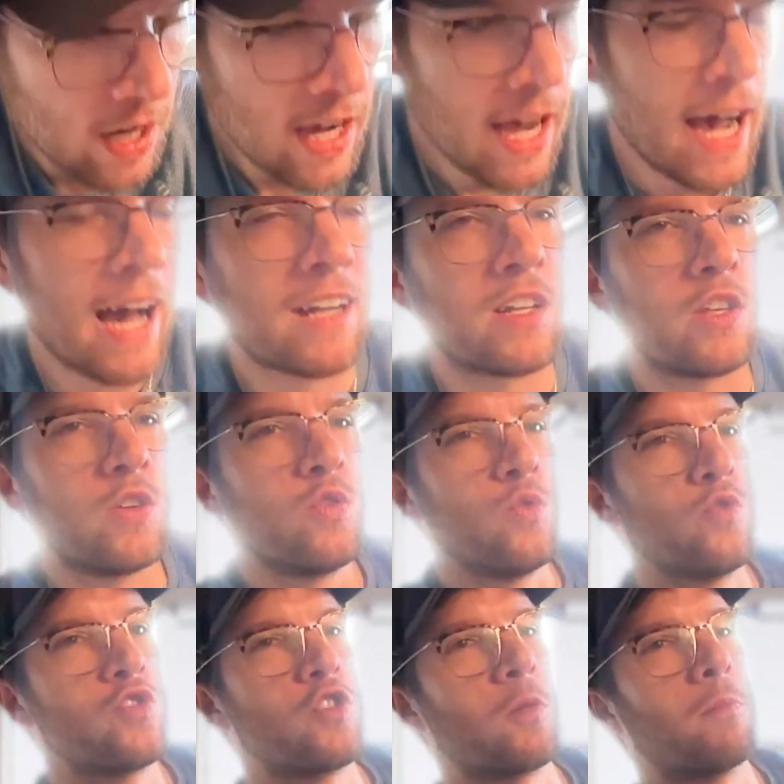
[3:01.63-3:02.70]
how to
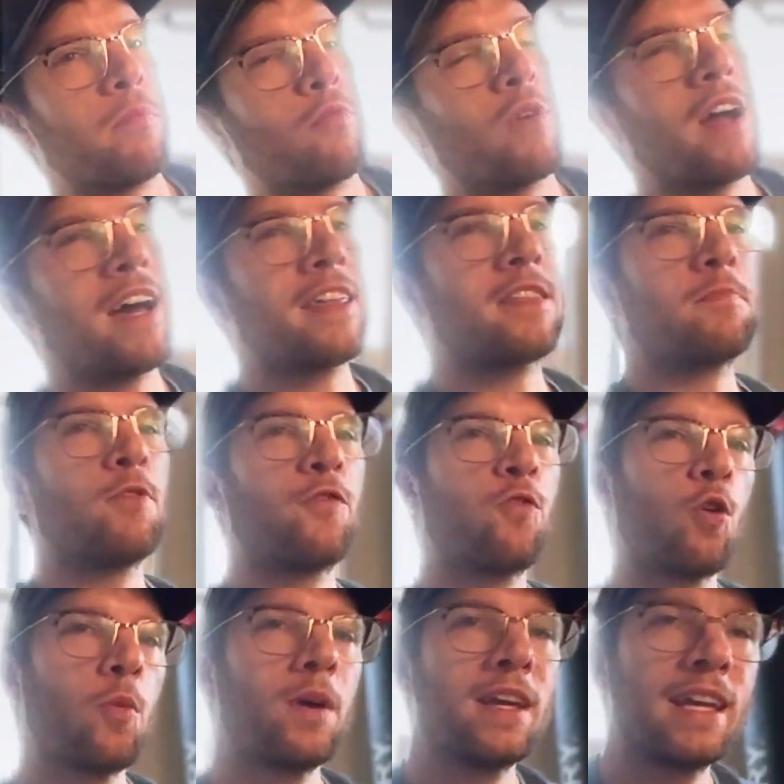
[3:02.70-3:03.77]
use your breath, before
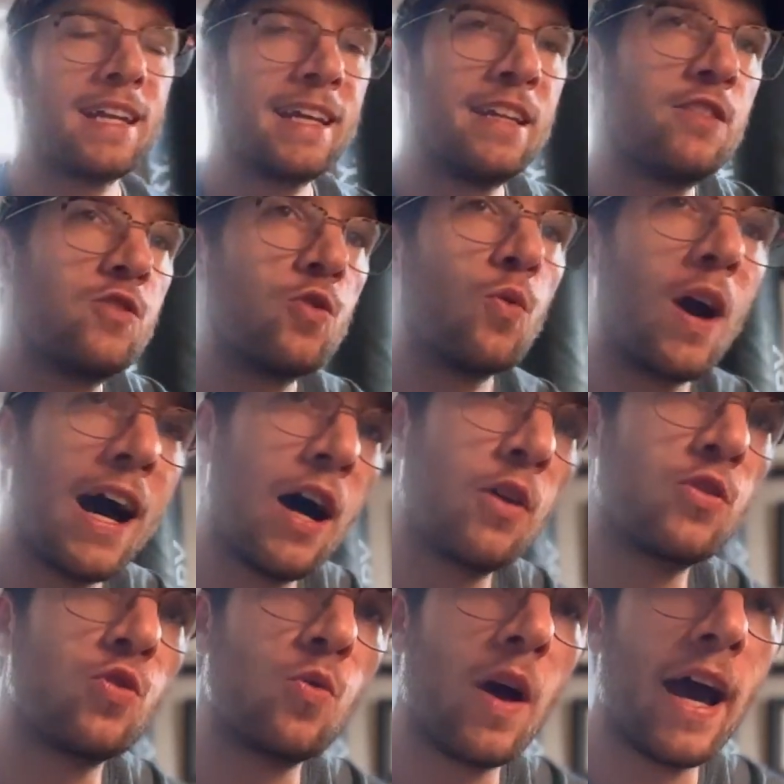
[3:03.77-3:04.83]
we get into how
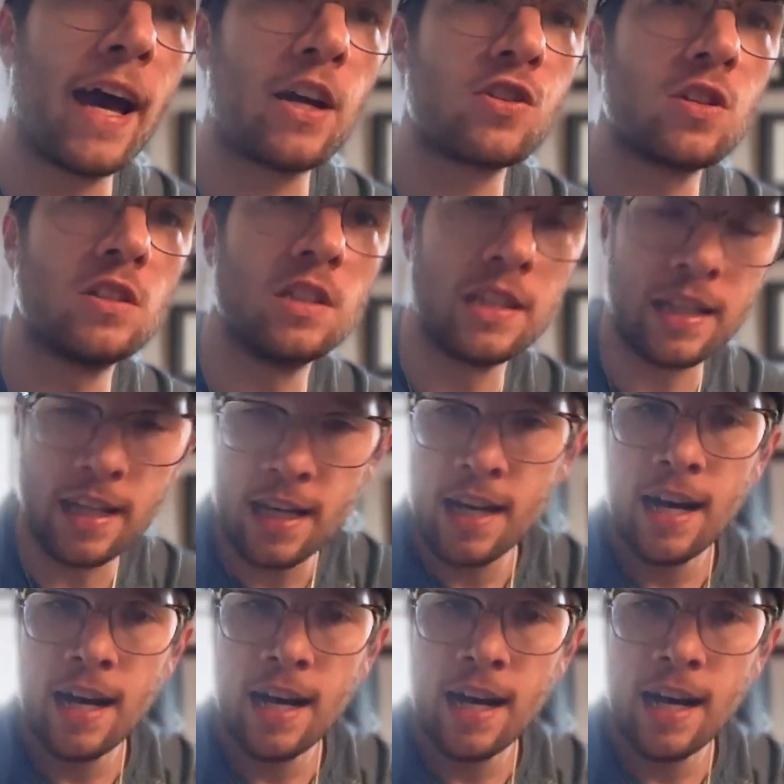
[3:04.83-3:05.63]
to actually